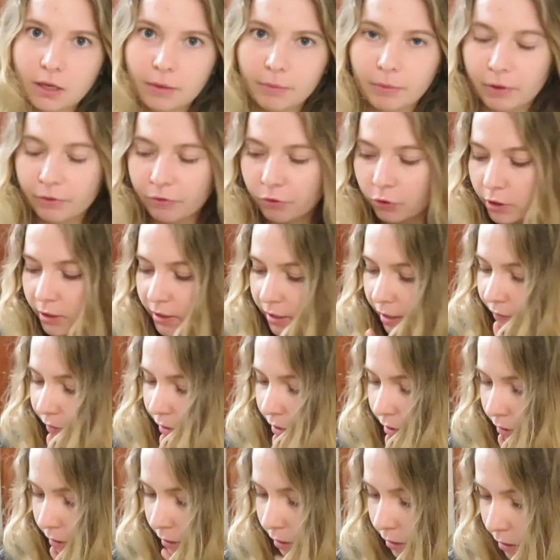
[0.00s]
I'm at
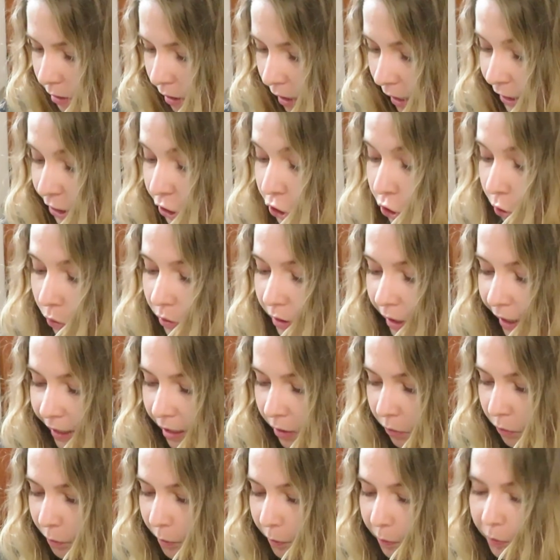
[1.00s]
47. I don't like
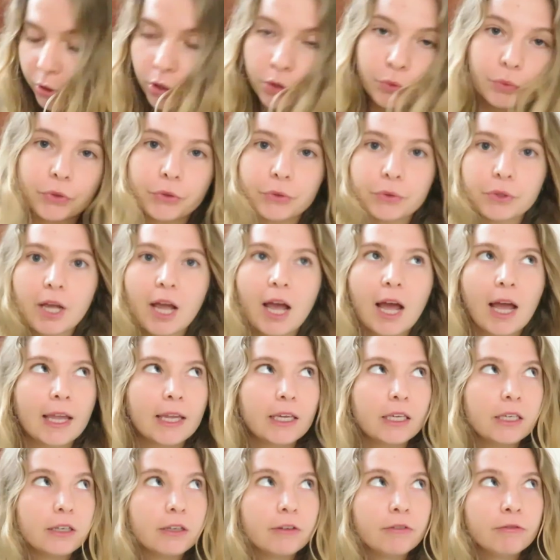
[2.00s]
it when people are rude.
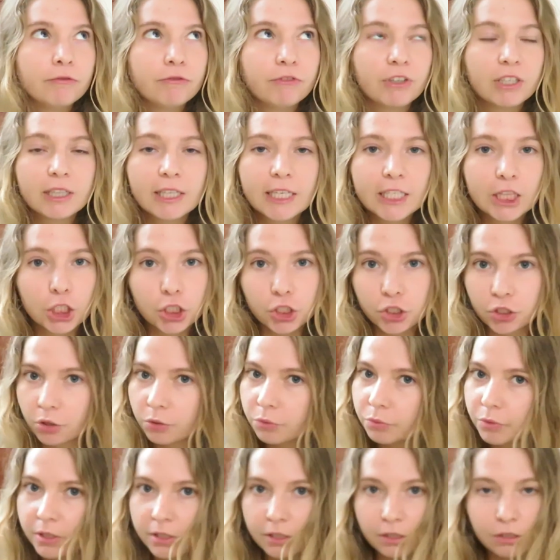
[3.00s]
I feel like there's
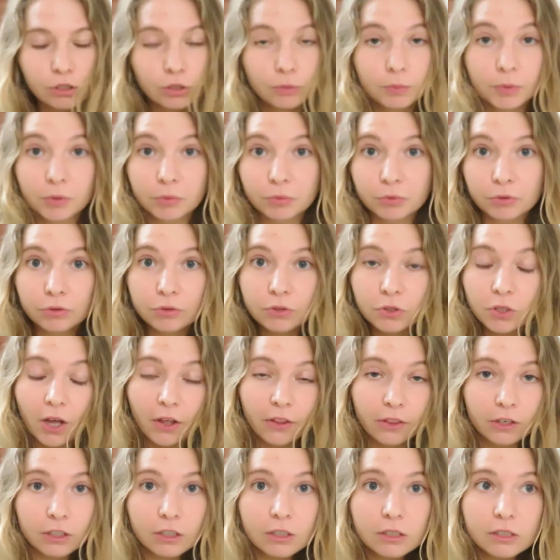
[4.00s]
no reason to be rude to
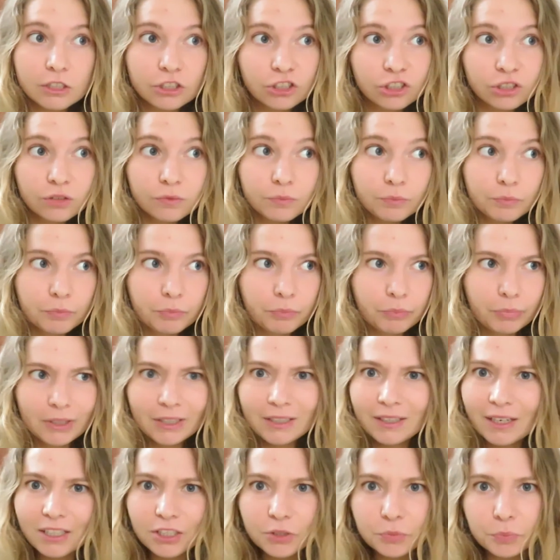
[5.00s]
others. Just be
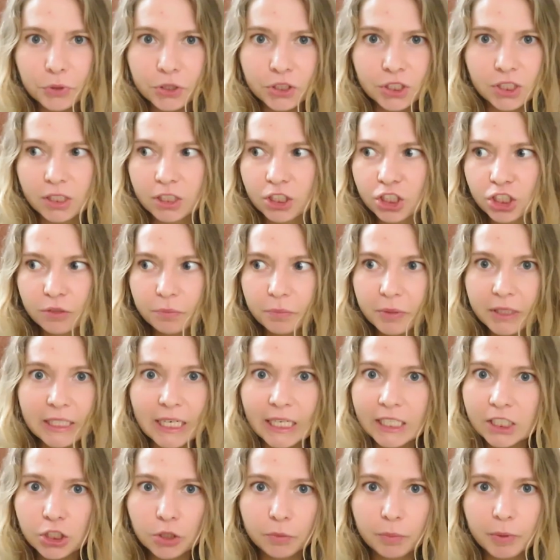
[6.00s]
a nice person. Just be
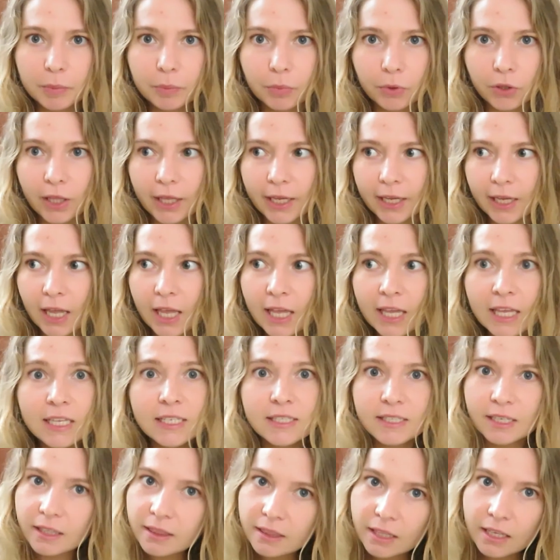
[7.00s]
nice to people. Like
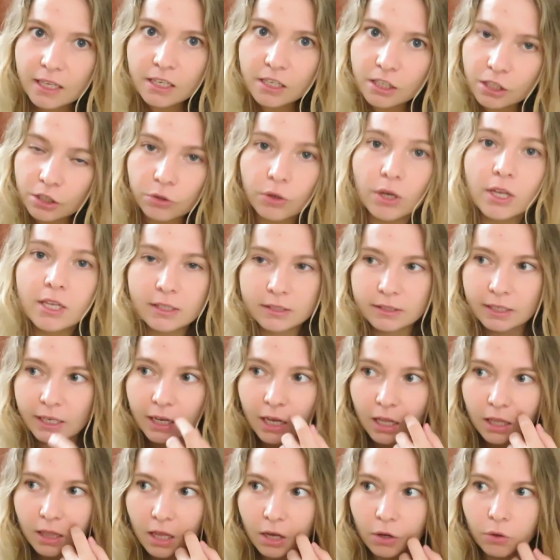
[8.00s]
say thank you,
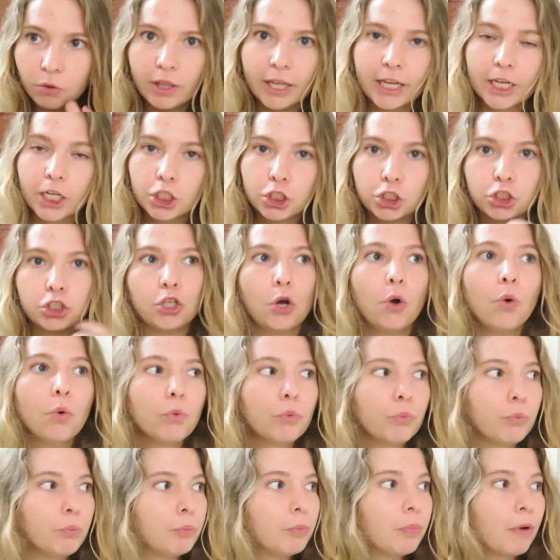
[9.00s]
say hello. Like
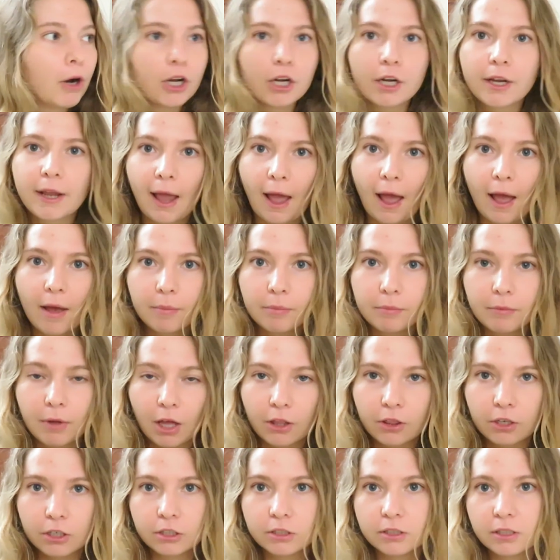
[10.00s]
don't bark at
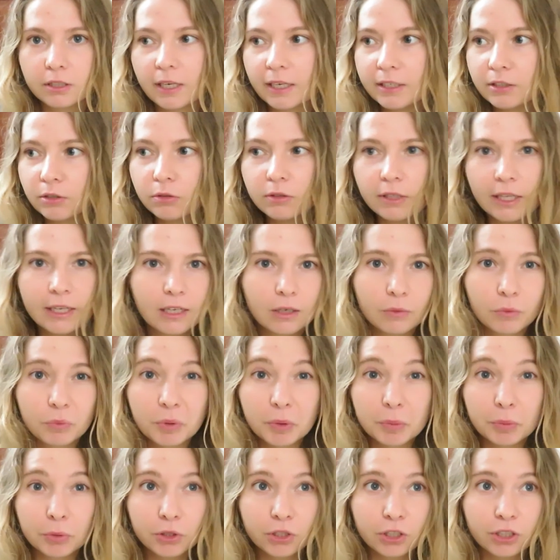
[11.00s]
others. And I don't like it when
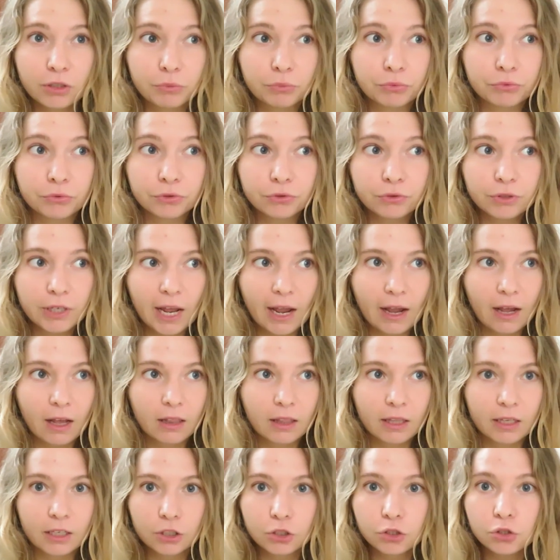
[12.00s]
people are rude
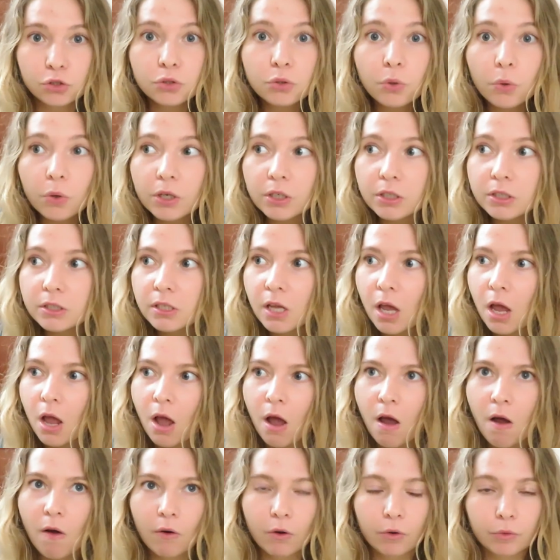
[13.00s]
at like stores
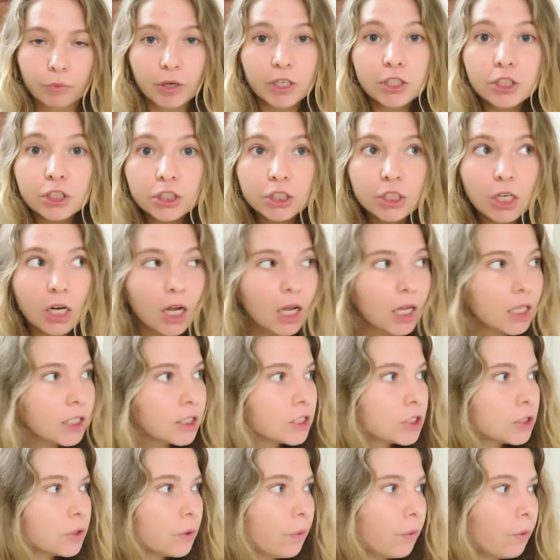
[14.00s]
or
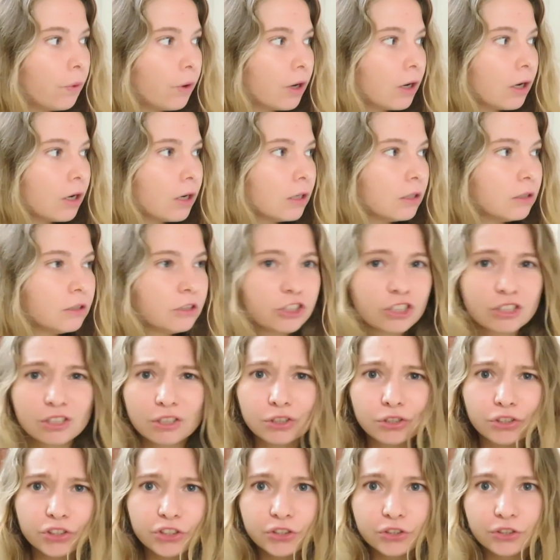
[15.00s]
restaurants or just
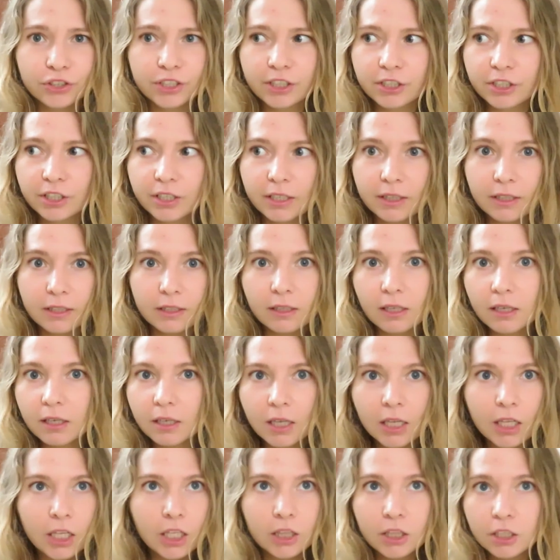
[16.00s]
on the street or anything.
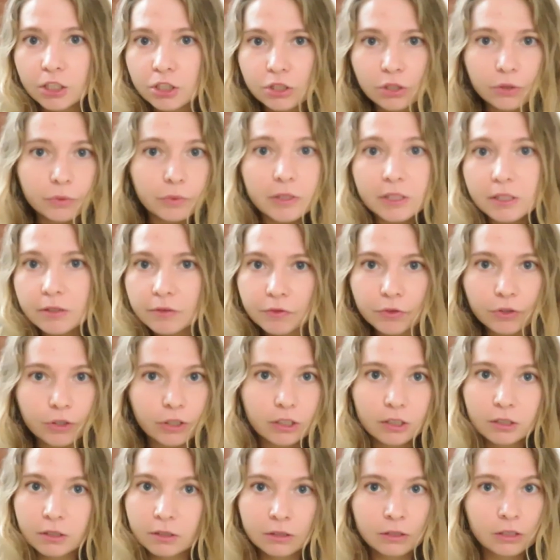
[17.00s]
Like there's no reason for
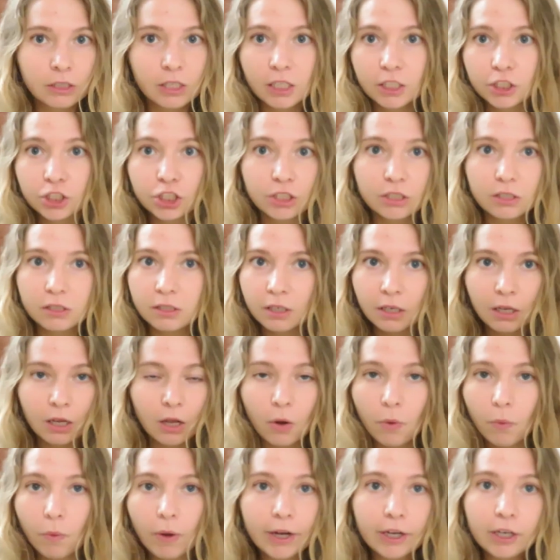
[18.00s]
it. Just
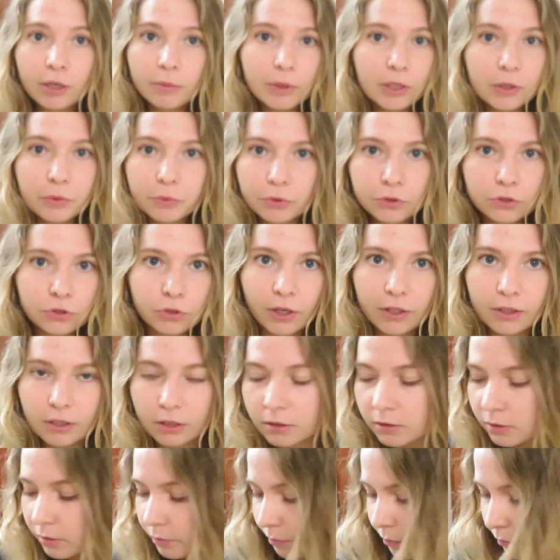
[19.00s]
why are you being rude to
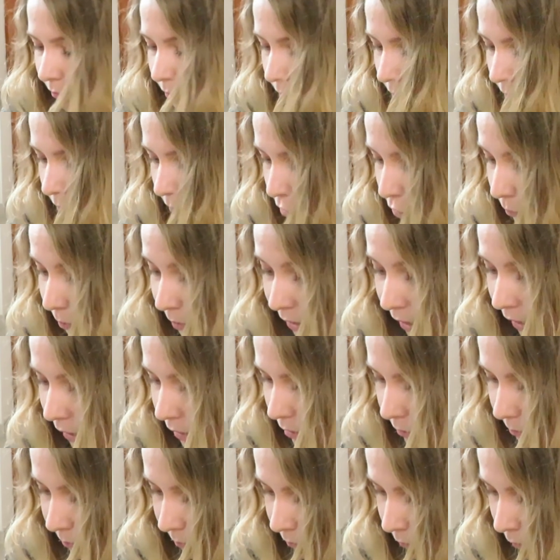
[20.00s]
others? Just be
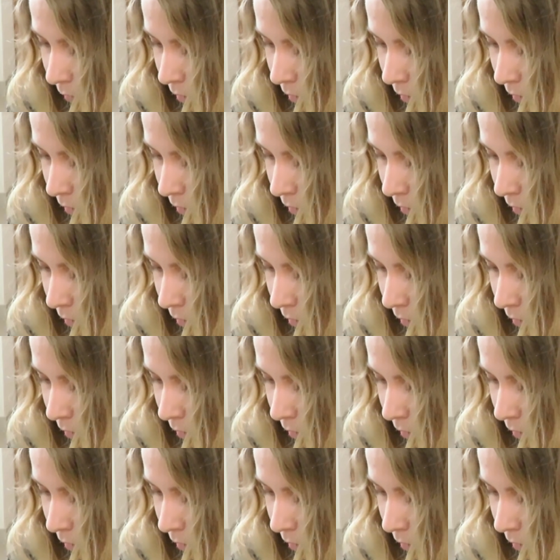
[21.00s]
nice.